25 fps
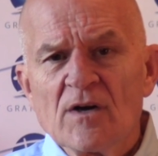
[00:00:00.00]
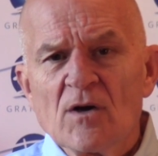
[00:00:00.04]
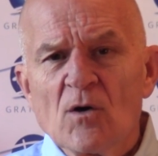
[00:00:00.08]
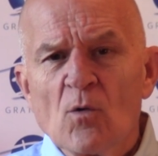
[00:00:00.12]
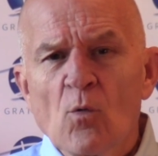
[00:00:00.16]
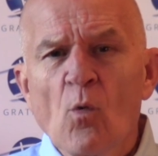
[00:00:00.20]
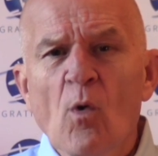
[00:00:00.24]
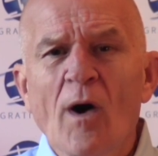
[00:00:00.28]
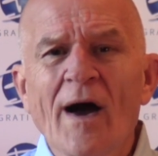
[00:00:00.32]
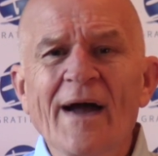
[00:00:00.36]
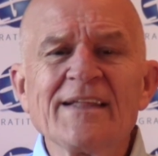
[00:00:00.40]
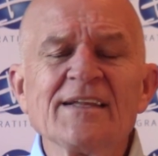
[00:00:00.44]

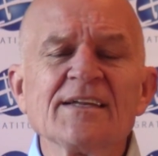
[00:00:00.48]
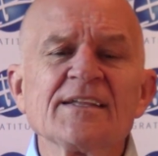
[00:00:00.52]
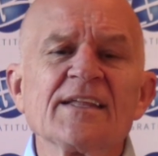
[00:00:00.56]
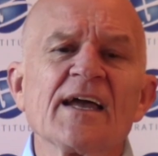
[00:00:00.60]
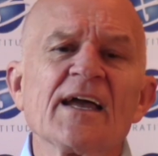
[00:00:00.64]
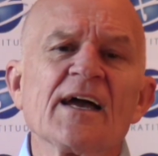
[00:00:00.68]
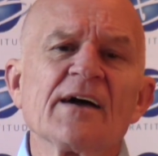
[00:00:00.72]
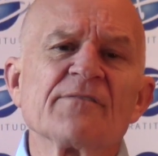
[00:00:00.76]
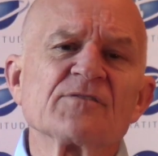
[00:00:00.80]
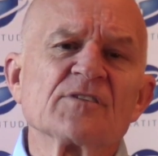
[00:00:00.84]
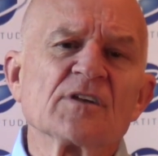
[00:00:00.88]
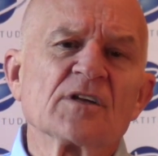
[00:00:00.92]
why did I
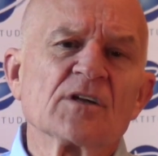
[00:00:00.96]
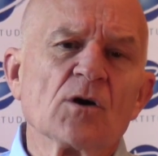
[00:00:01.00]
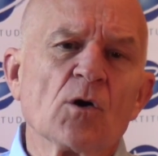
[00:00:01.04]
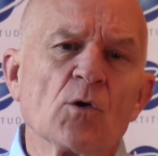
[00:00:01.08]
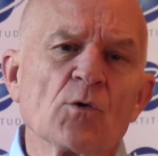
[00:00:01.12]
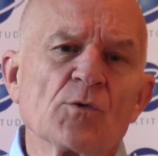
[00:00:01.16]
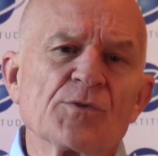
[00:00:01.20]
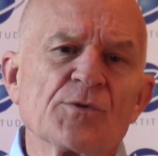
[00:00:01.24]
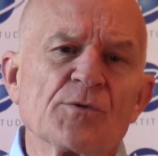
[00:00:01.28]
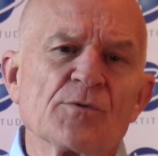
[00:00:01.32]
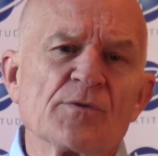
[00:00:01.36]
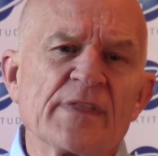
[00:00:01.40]
have to go
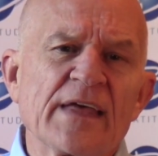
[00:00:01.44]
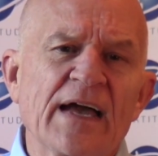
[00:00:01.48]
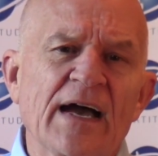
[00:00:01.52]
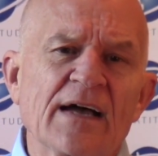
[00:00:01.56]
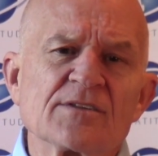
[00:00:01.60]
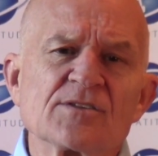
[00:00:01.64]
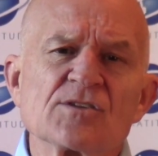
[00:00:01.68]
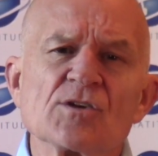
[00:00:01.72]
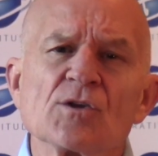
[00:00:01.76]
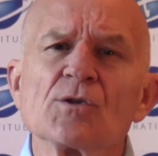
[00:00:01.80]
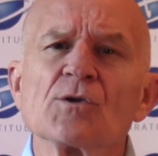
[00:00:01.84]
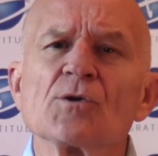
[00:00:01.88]
through
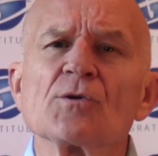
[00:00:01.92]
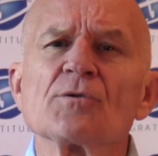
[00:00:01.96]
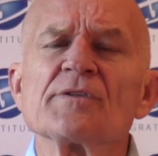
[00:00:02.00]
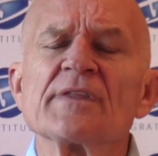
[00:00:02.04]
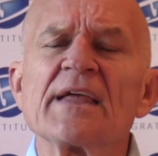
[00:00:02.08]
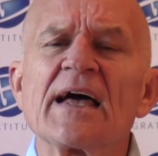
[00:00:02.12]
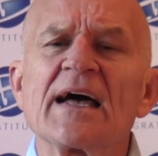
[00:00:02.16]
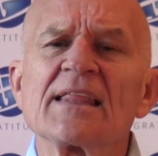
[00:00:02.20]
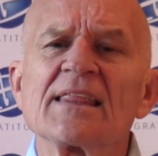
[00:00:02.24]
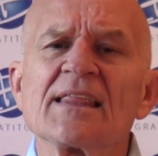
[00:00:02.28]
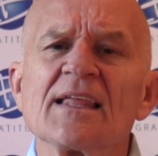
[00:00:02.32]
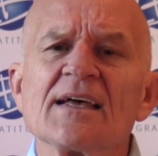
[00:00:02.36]
that to learn
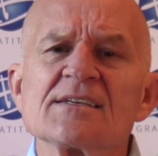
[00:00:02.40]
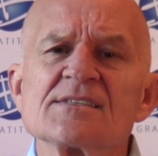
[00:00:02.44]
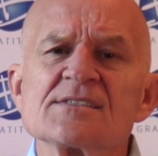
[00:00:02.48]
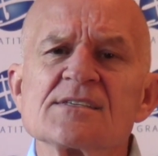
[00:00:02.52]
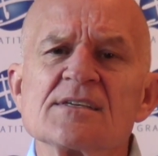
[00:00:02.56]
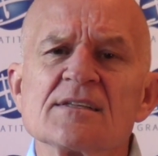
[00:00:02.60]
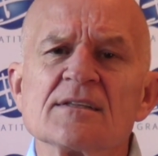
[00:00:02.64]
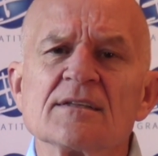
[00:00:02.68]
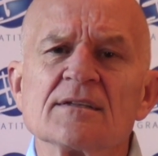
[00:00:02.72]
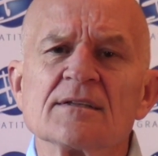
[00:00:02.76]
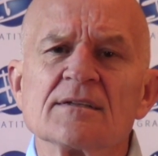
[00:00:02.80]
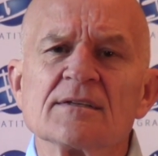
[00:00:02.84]
that
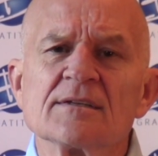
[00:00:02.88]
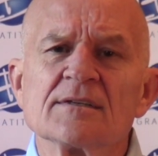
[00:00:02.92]
lesson?